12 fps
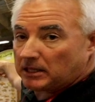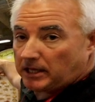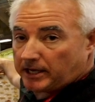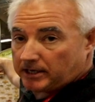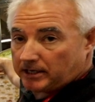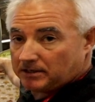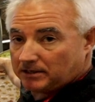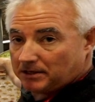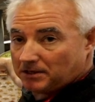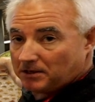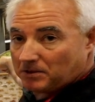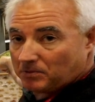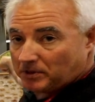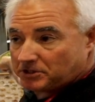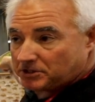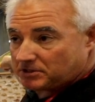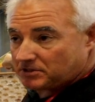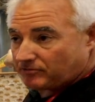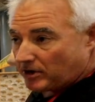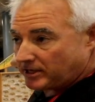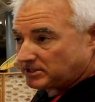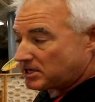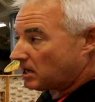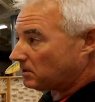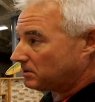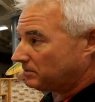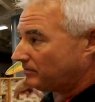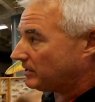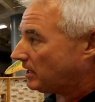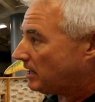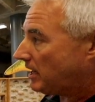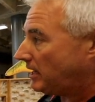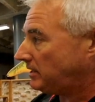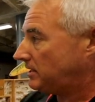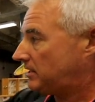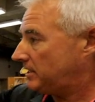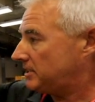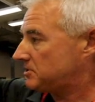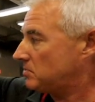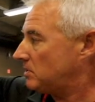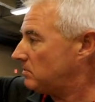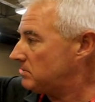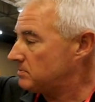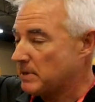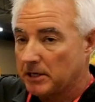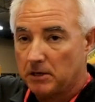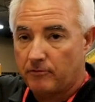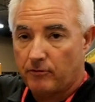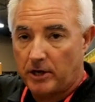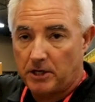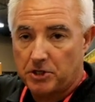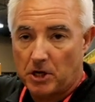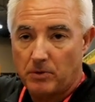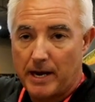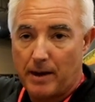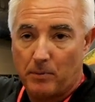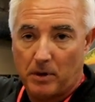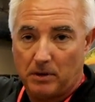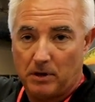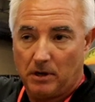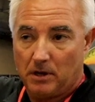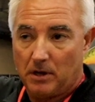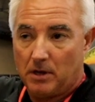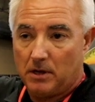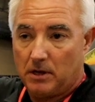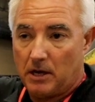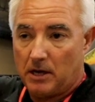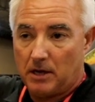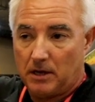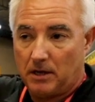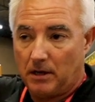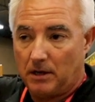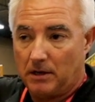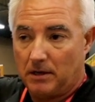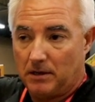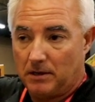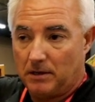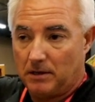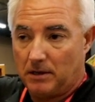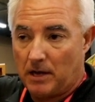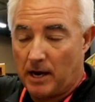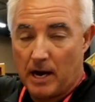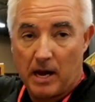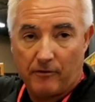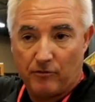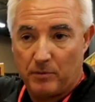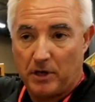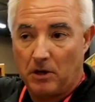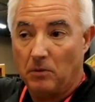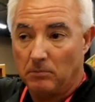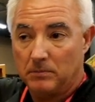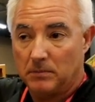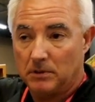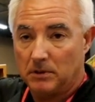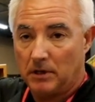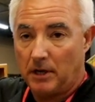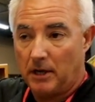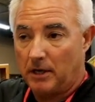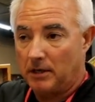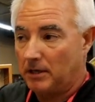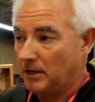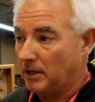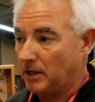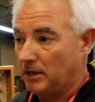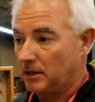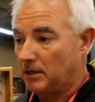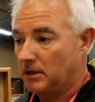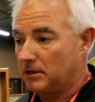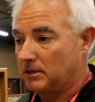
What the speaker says: by Glenna, which is Fred's daughter. And then this one with my good friend Joe Dameron. I got it from him, and